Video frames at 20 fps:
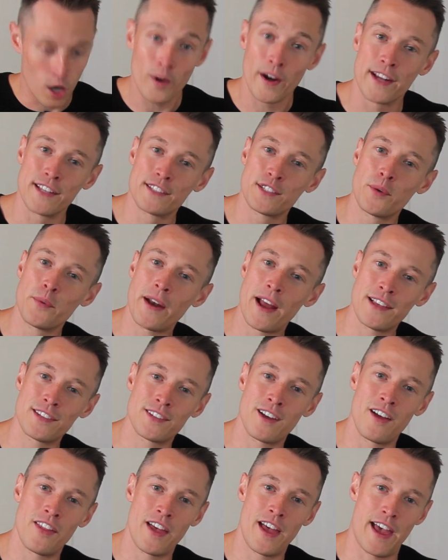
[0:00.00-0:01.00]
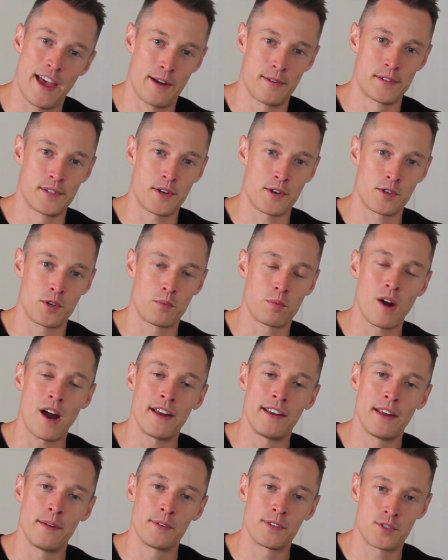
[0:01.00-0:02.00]
All right, so when I saw that Heterosexual
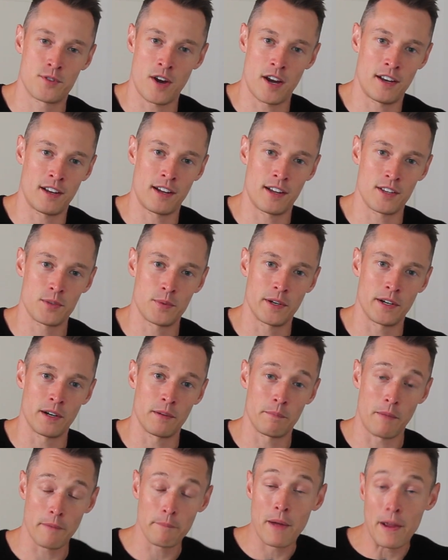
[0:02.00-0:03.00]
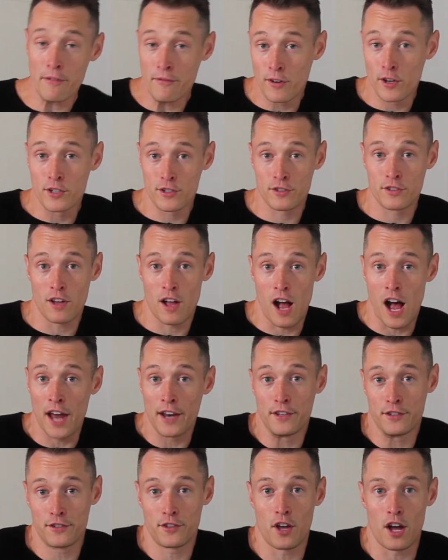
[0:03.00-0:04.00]
Pride Day was trending on Twitter, my first
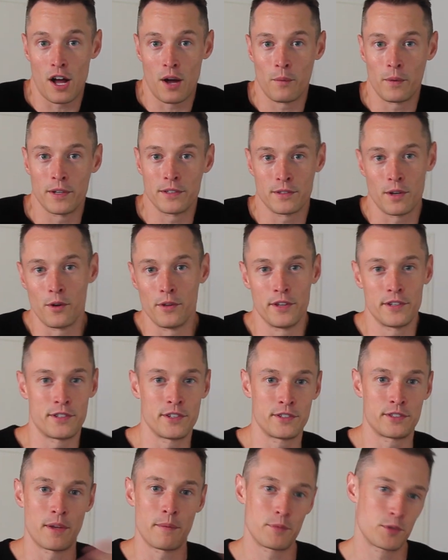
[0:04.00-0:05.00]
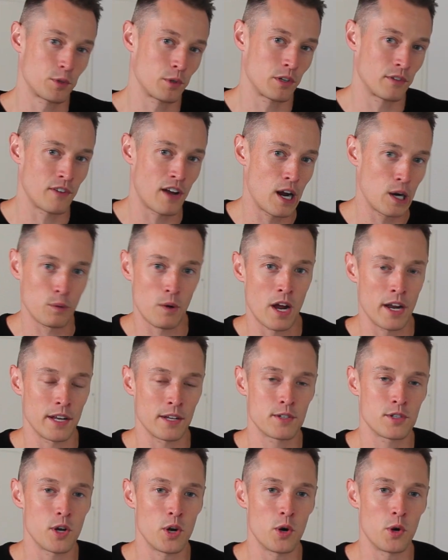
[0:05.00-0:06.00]
honest thought was, oh, this is some sort of
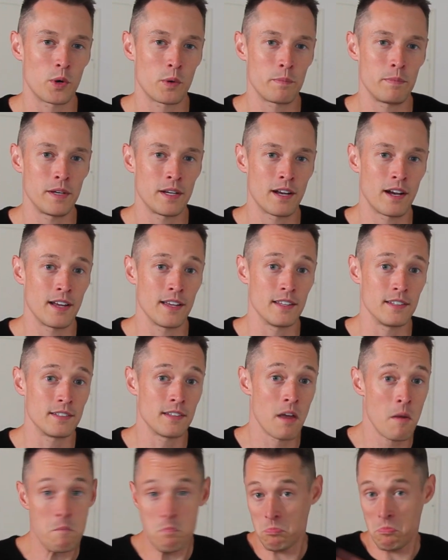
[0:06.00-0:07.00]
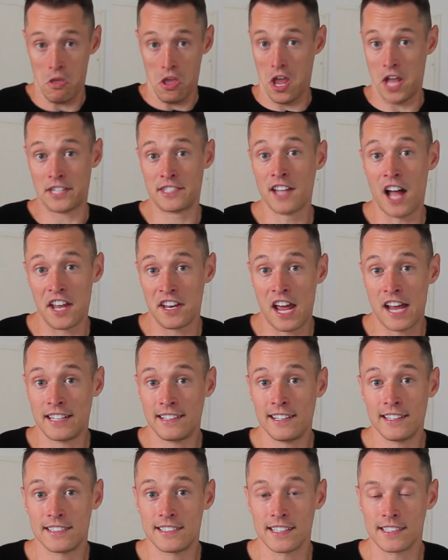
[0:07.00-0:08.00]
ironic joke because it's not
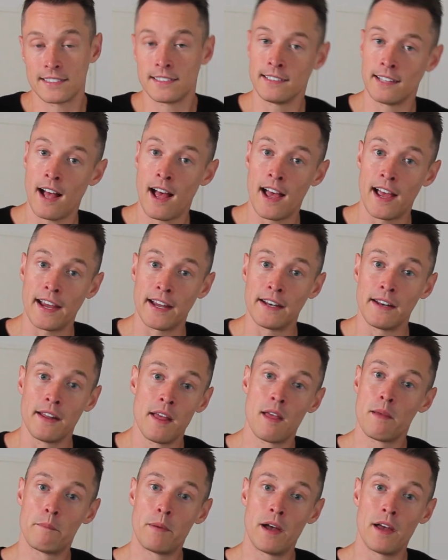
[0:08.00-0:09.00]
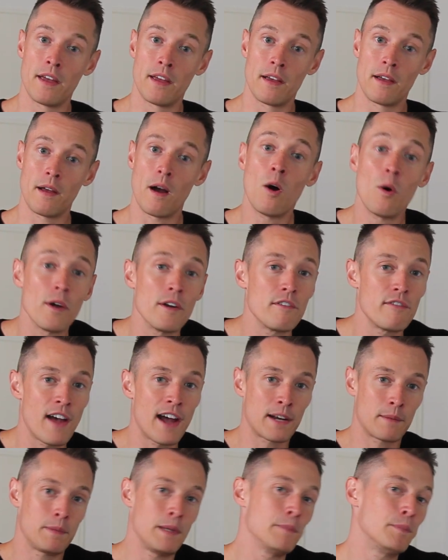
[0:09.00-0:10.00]
1969, but, oh, in
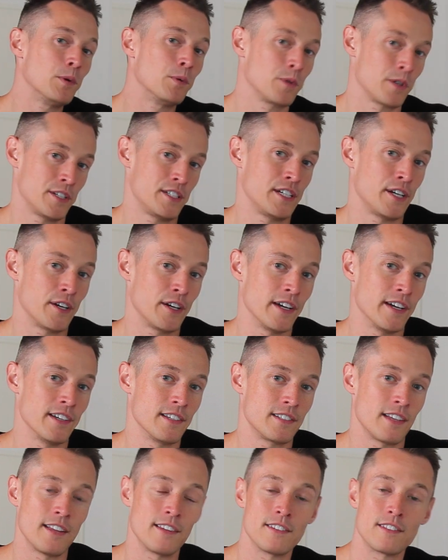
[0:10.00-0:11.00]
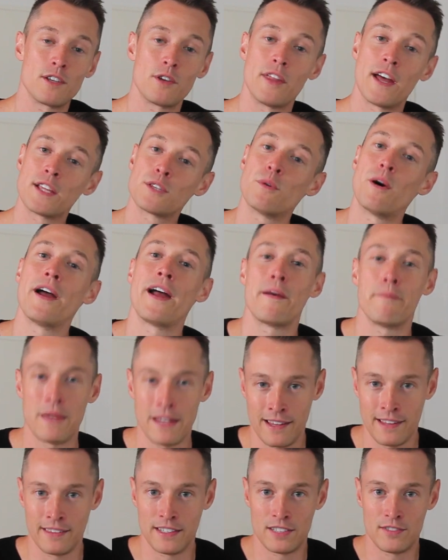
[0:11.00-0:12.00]
fact, people were serious. And so that's why I'm
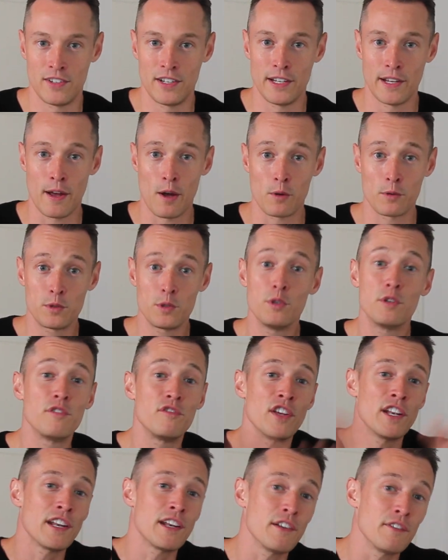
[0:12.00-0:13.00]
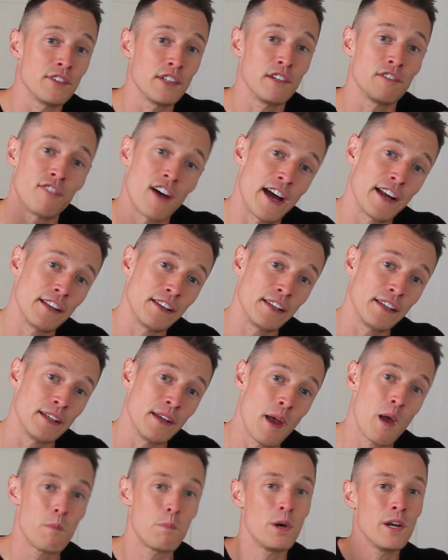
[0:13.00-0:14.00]
making this video, to definitively,
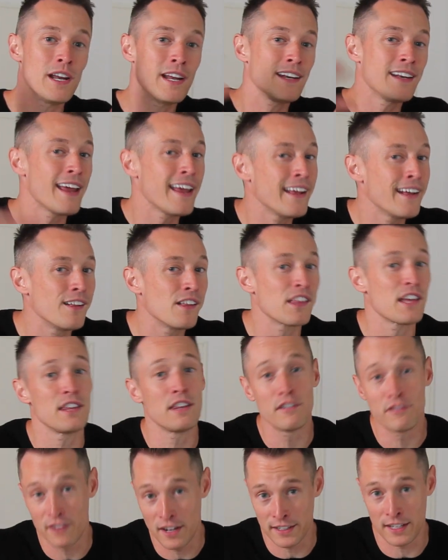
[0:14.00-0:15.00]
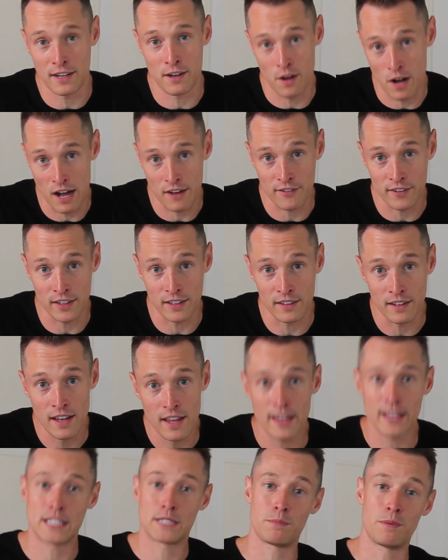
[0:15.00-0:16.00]
finally, put a nail in the fucking
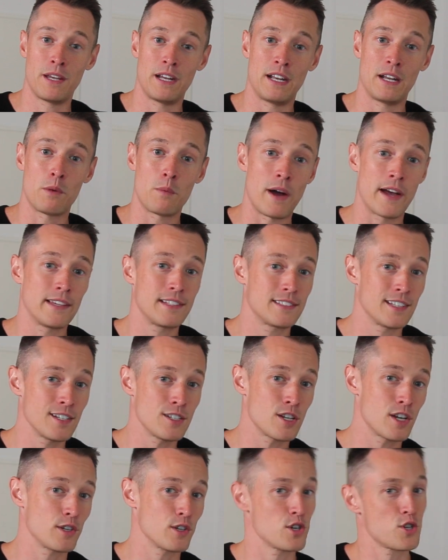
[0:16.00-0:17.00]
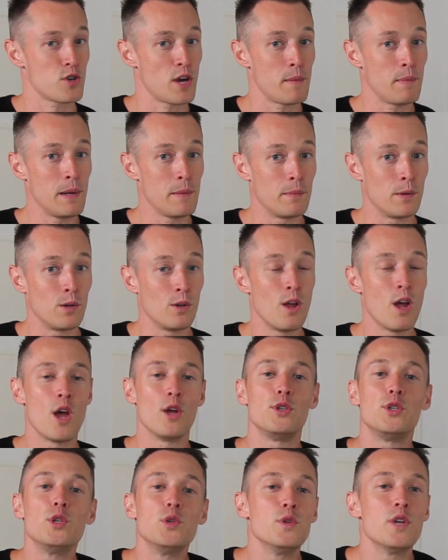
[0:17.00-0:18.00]
coffin explaining why cisgender straight people
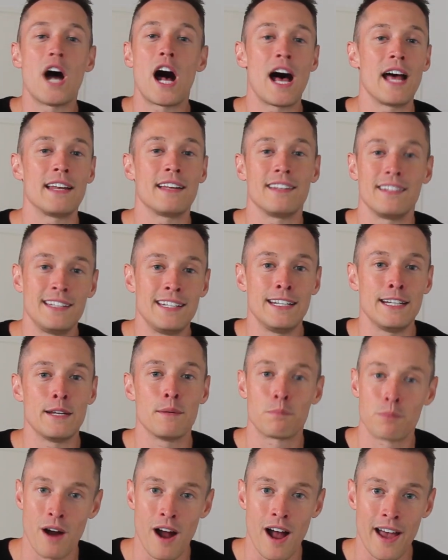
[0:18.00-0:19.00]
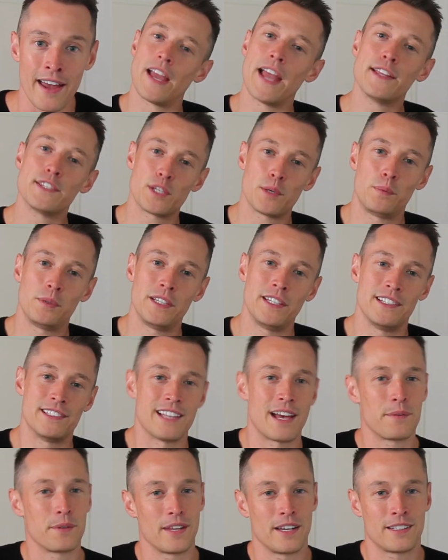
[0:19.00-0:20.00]
do not need pride. And so please,
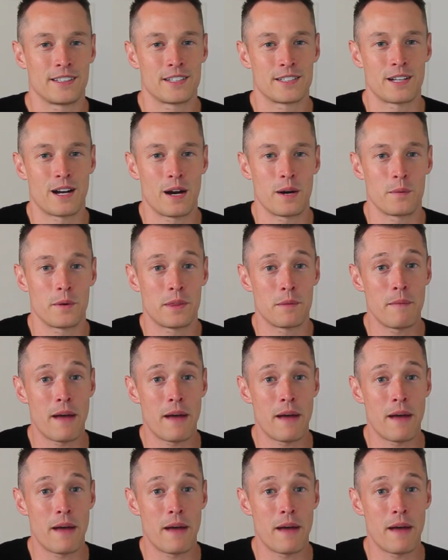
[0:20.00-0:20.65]
I would like to start with a